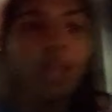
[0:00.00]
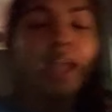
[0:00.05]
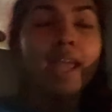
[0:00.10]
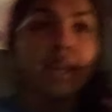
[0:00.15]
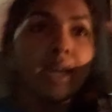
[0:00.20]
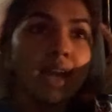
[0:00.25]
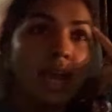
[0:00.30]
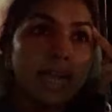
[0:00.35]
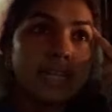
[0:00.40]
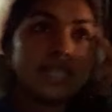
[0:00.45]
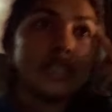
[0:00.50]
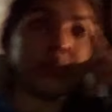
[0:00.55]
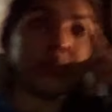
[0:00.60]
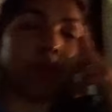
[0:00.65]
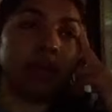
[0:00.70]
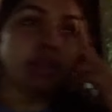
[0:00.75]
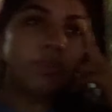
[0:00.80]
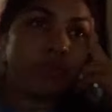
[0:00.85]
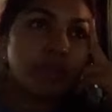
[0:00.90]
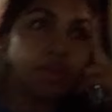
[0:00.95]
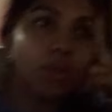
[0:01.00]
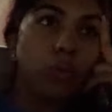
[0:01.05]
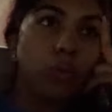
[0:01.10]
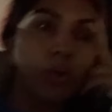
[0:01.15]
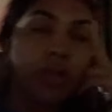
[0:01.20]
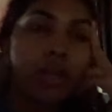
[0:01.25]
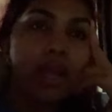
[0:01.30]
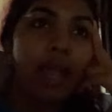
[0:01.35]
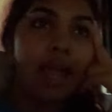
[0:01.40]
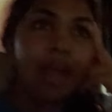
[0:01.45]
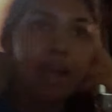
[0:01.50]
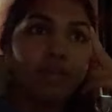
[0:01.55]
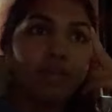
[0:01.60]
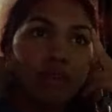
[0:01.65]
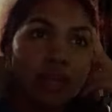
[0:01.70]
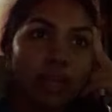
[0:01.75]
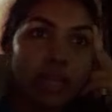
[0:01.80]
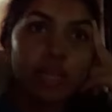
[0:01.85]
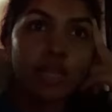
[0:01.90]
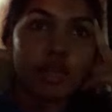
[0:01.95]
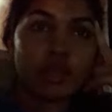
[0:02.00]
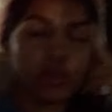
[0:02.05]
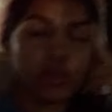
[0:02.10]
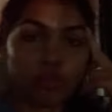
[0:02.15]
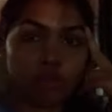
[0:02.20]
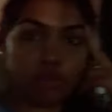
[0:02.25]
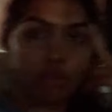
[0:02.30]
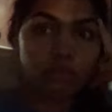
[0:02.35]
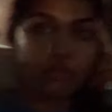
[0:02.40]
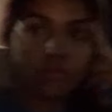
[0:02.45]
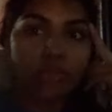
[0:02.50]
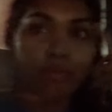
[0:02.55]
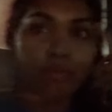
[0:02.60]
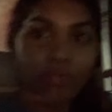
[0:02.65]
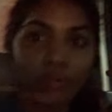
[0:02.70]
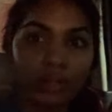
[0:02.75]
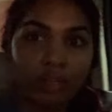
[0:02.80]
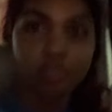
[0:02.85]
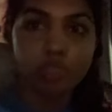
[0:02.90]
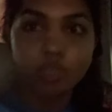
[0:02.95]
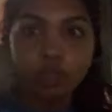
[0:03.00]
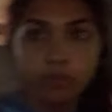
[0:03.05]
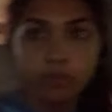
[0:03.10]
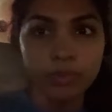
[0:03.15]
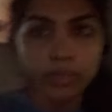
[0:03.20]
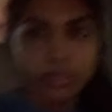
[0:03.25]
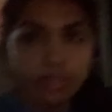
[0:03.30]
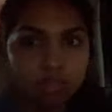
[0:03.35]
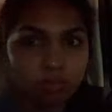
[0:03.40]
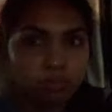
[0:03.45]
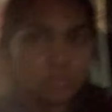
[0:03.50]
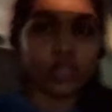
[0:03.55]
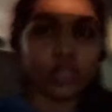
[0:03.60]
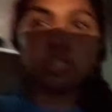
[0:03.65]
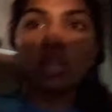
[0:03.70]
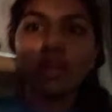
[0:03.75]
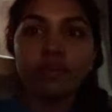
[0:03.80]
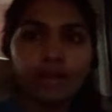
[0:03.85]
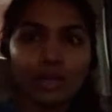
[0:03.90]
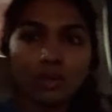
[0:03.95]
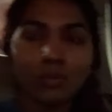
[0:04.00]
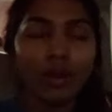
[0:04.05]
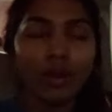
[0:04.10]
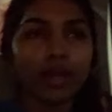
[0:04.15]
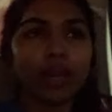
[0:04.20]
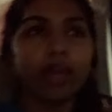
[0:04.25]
In Hyderabad, we don't have like different terminals, we just have like one